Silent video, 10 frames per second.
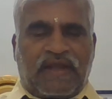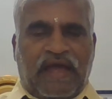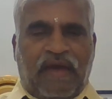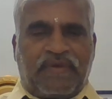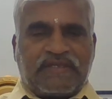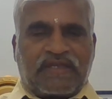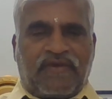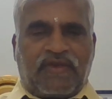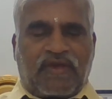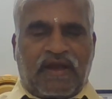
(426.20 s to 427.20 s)
the diameter is
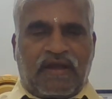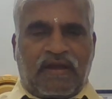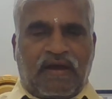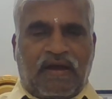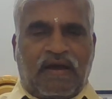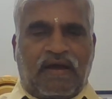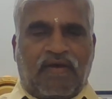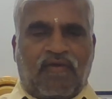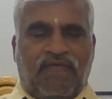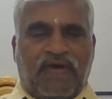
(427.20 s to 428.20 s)
given, you can
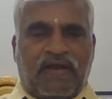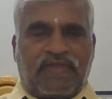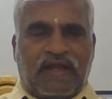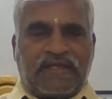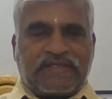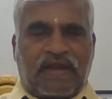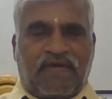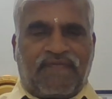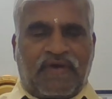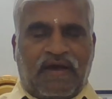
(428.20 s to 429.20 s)
go for the design
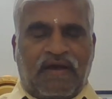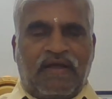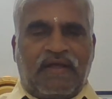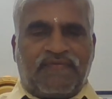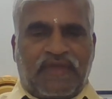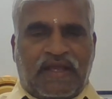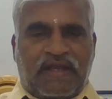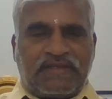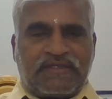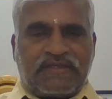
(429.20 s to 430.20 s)
of
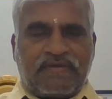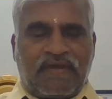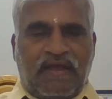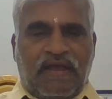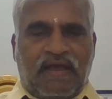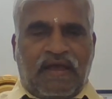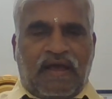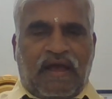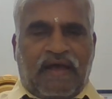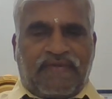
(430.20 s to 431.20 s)
thickness,
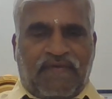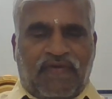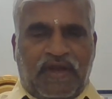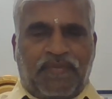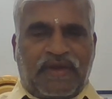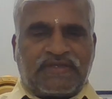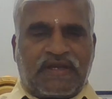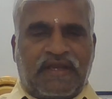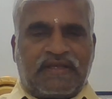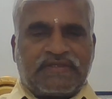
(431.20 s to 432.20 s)
and the fluid pressure
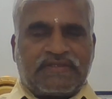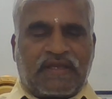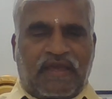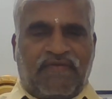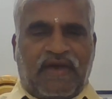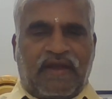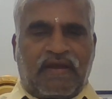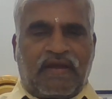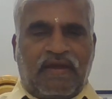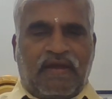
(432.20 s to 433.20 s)
is given,
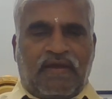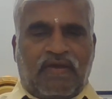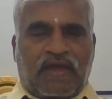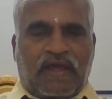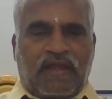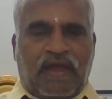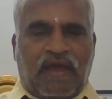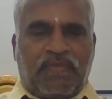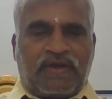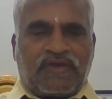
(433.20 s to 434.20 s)
you can
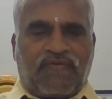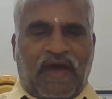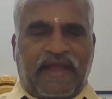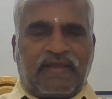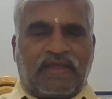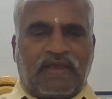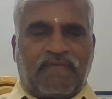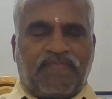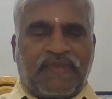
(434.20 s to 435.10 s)
able to find the